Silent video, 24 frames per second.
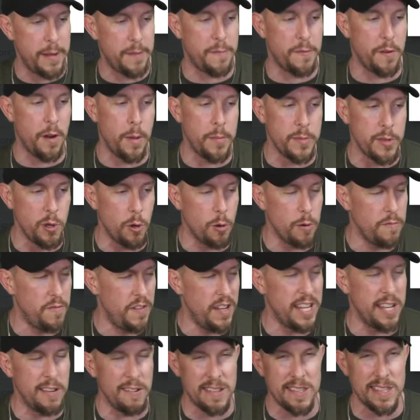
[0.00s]
from your
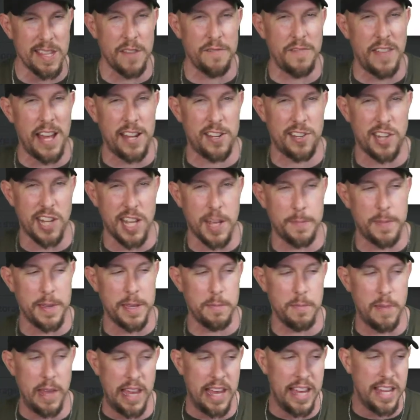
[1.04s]
video. I love that
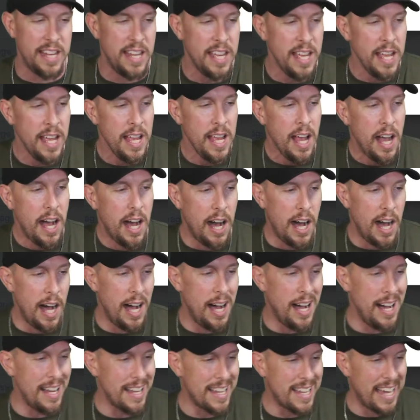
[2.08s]
champion, man.
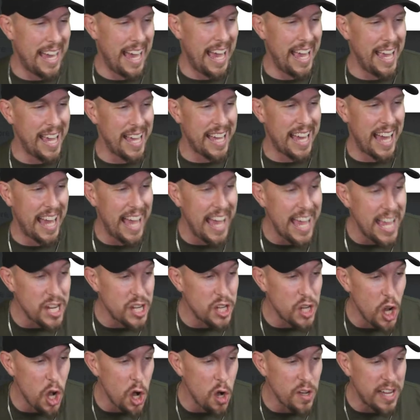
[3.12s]
Uh,
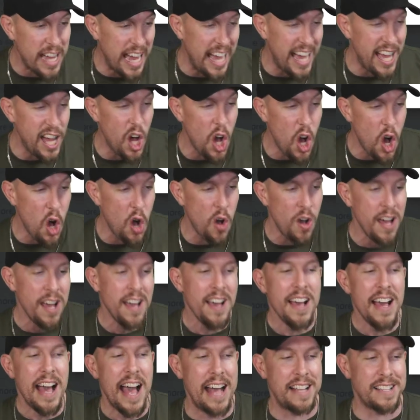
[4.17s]
Keisho, Keho,
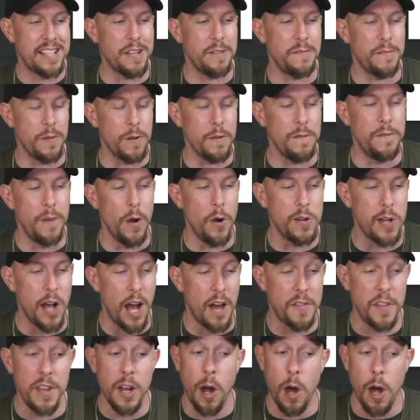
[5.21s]
asking for a
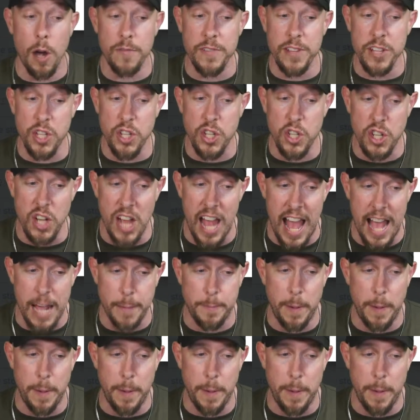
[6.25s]
Vogoth and Harvest Jack.